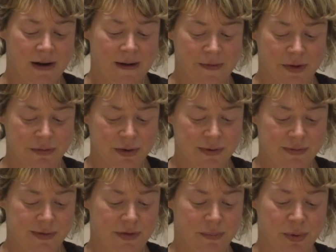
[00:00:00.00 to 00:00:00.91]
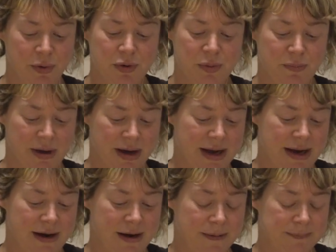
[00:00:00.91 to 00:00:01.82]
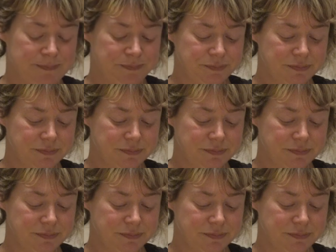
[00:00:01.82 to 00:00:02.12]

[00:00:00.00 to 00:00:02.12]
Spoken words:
on the roof of the boat byre.